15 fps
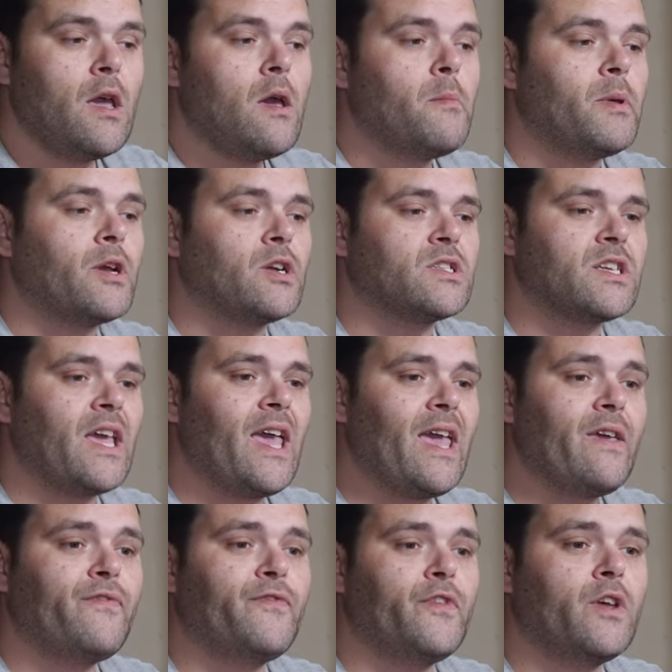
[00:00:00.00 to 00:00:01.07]
Because
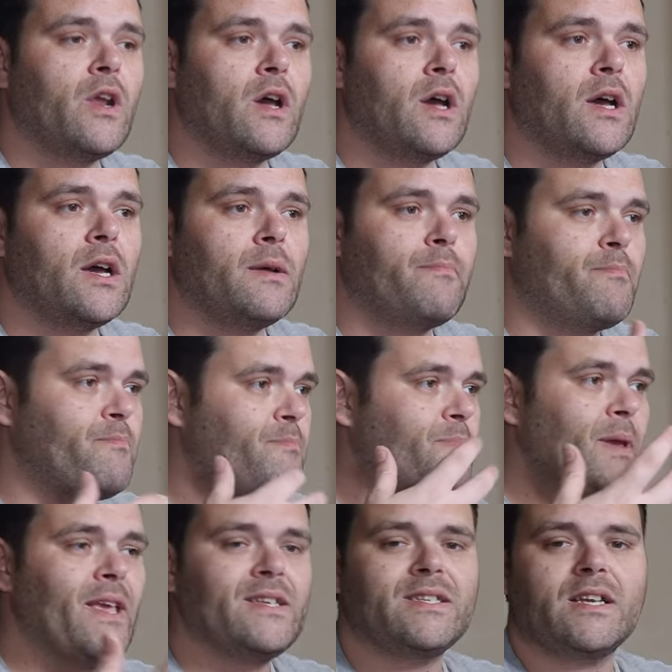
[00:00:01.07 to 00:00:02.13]
if you're a
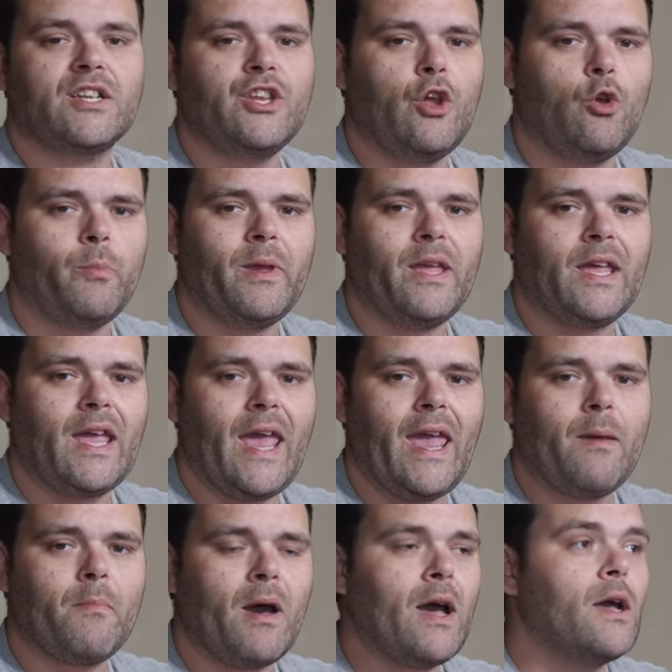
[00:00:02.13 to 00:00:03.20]
basic newbie
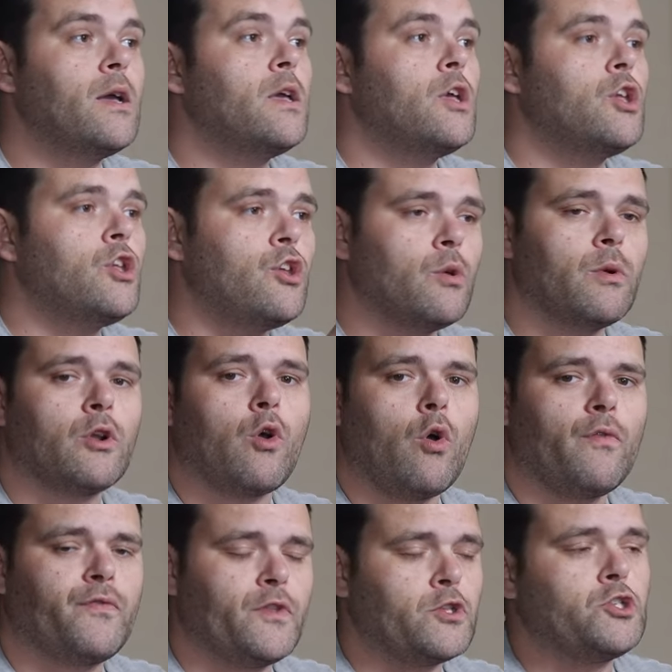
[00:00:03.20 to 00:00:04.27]
gamer, you will
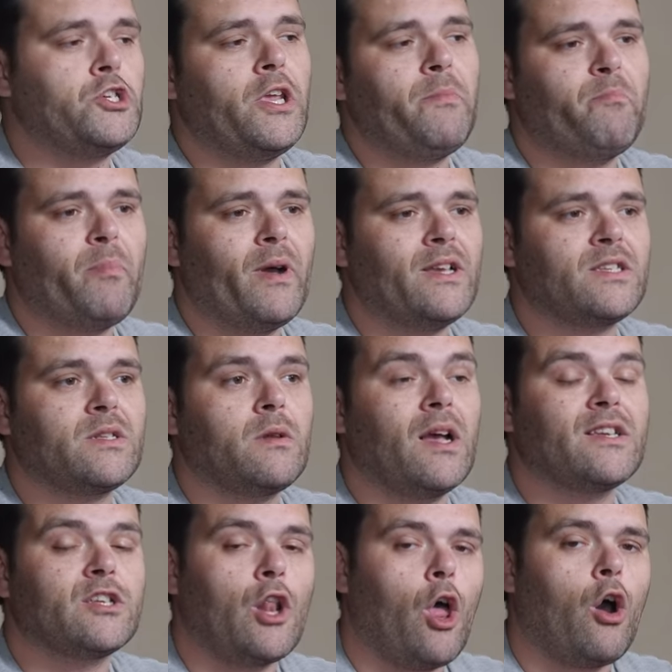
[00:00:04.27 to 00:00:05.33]
go for the cheapest
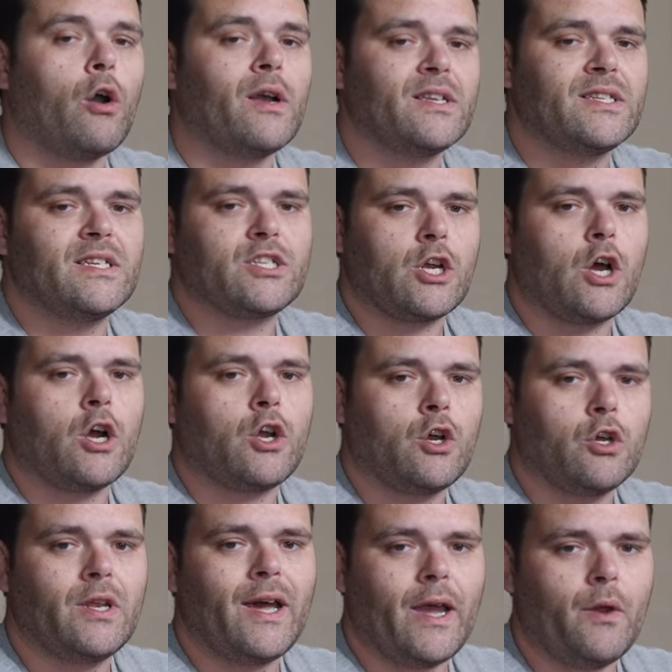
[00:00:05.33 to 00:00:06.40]
as long as it's got
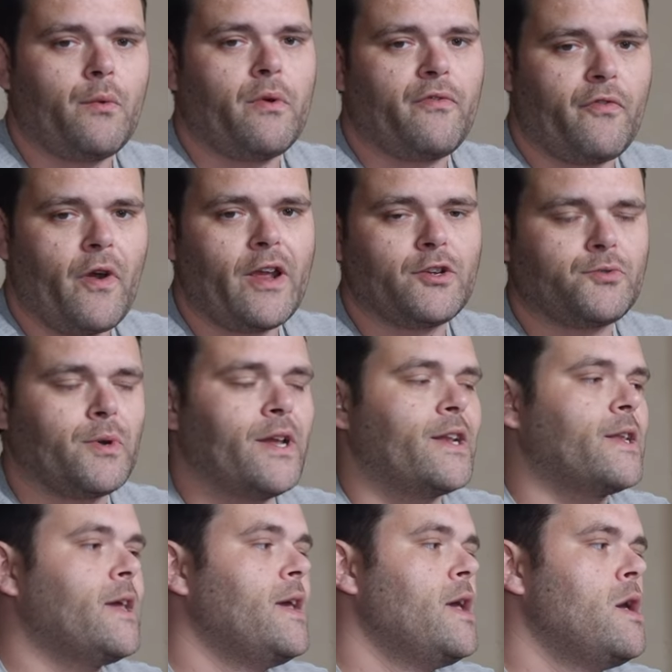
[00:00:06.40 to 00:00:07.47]
good high refresh
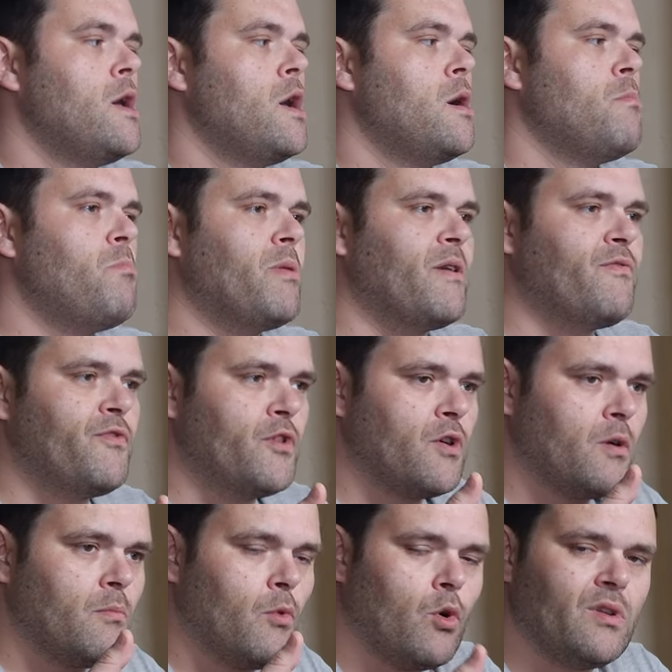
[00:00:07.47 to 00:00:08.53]
rate. But if you're
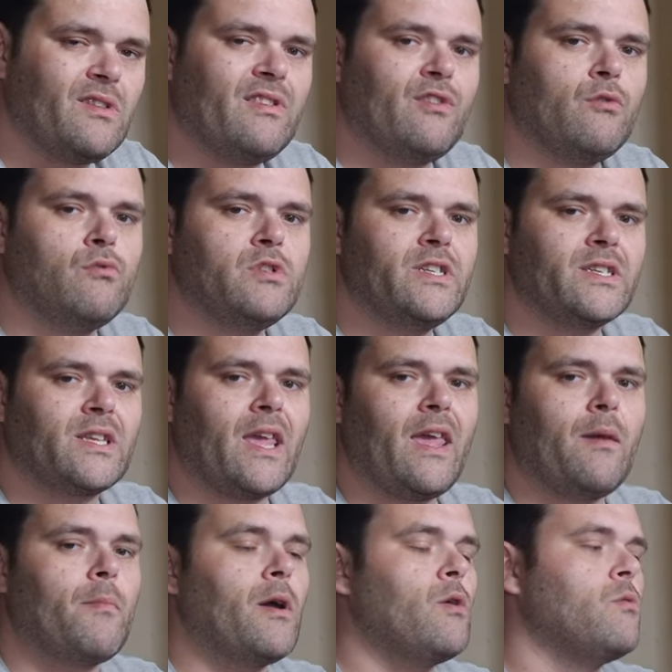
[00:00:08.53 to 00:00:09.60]
a more enthusiast
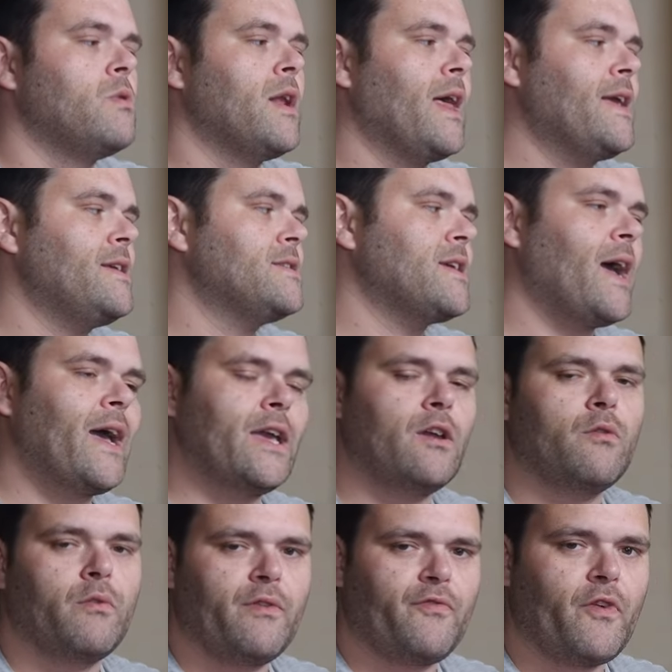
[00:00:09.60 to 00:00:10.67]
gamer who likes
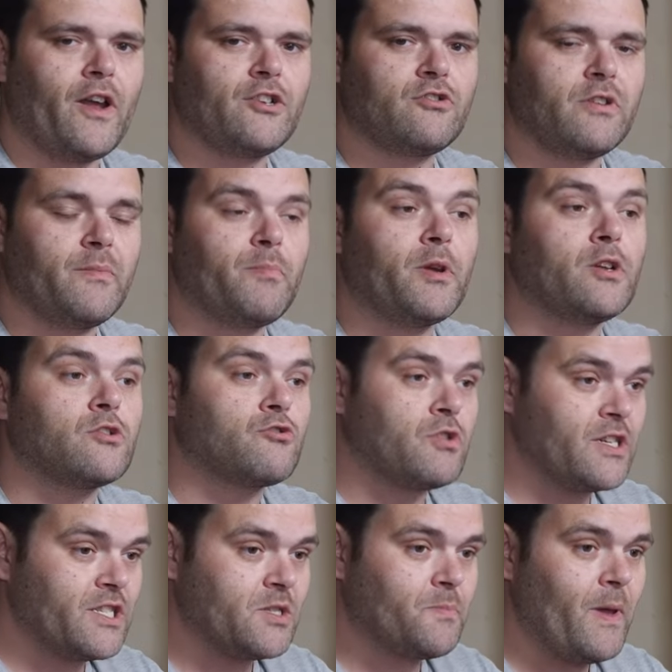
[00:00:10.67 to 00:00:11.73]
higher refresh rate, because
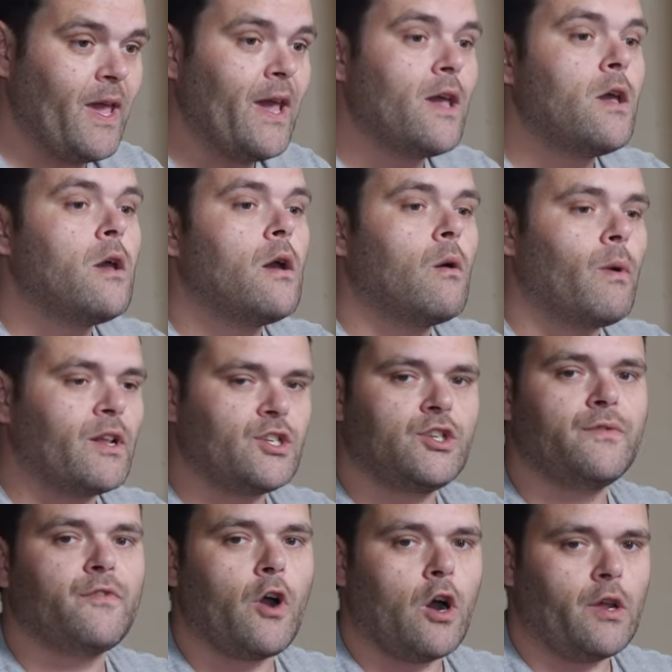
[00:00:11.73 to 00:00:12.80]
trust me, once
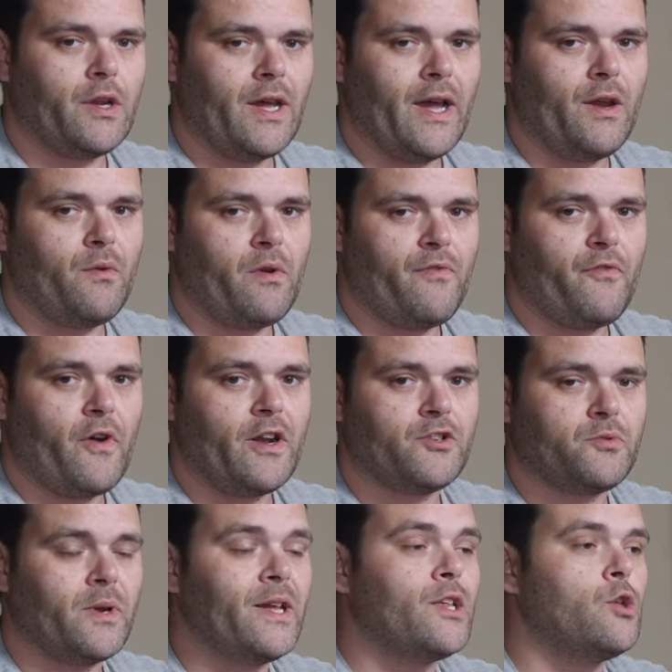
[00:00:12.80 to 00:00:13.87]
you've gone high
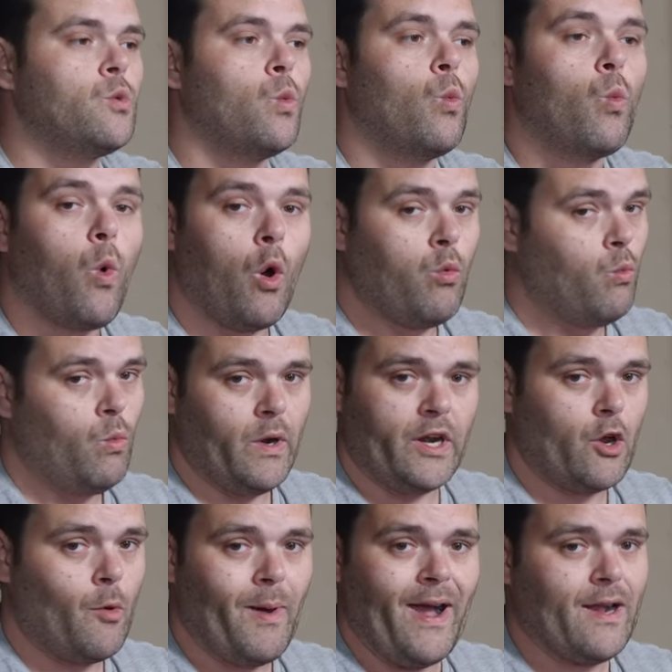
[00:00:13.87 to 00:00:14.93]
refresh rate, you won't want to
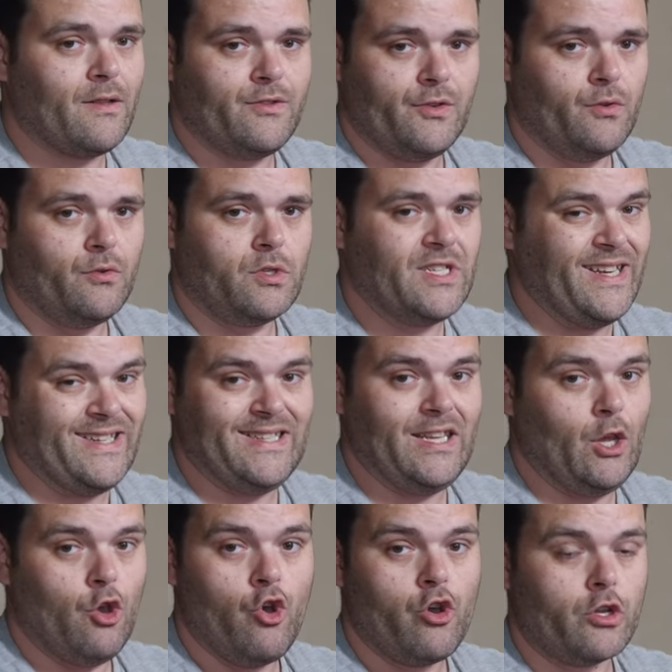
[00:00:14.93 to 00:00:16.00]
go back to
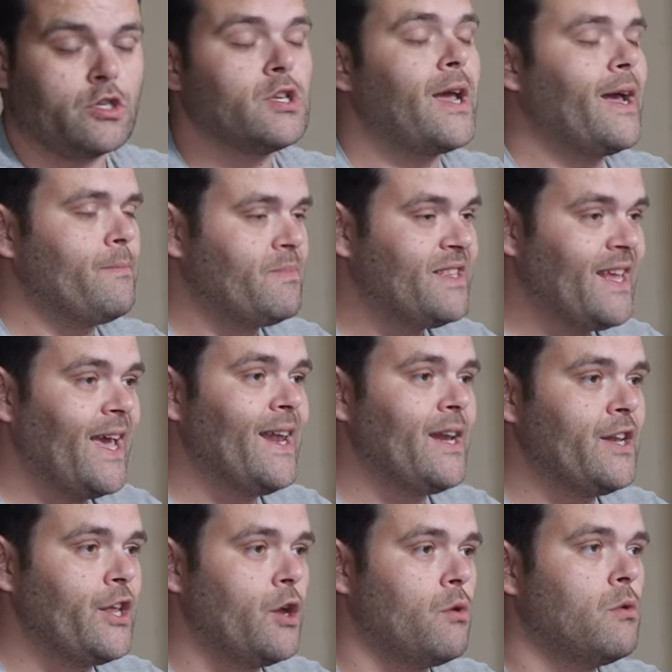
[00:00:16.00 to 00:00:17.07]
60 hertz. I'm
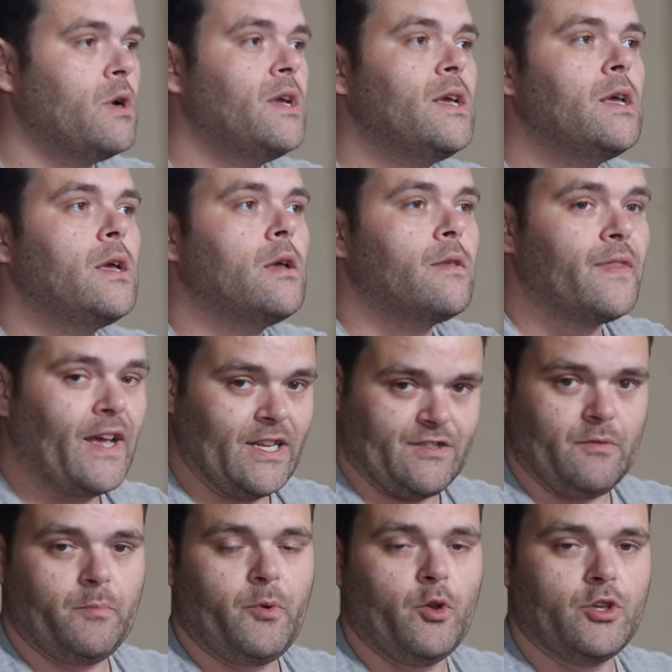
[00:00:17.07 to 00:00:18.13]
telling you, that's
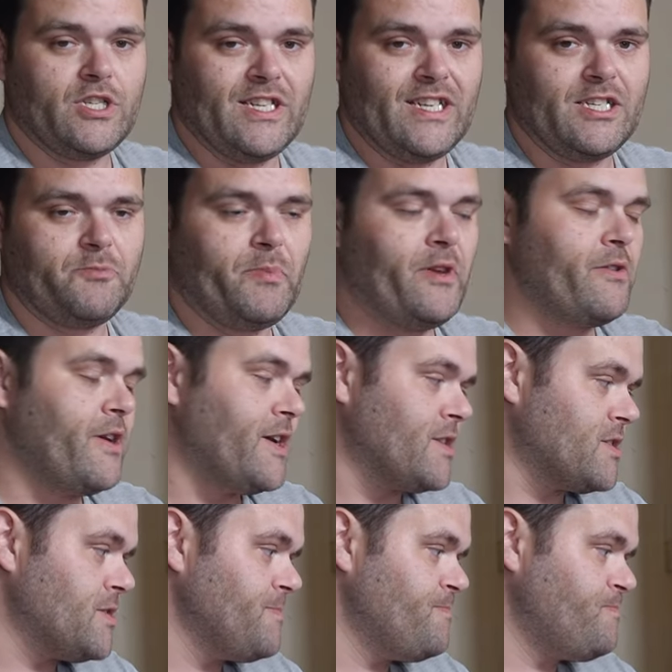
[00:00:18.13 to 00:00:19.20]
from personal
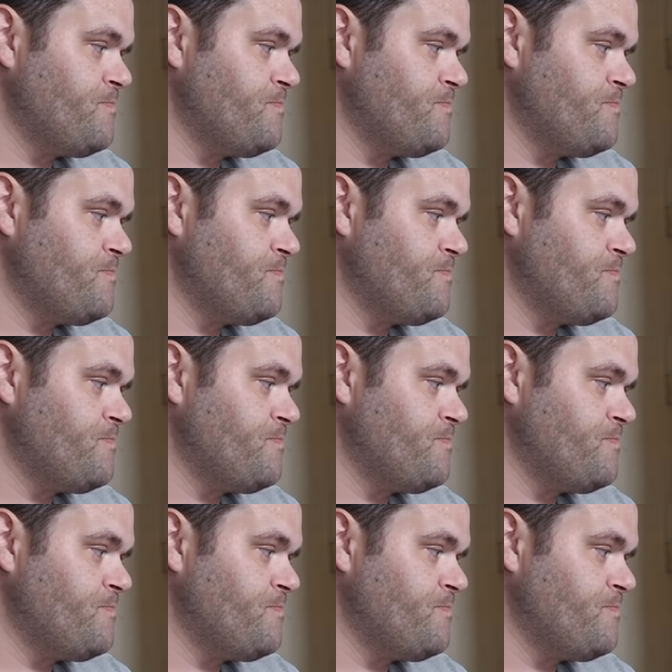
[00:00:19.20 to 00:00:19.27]
experience.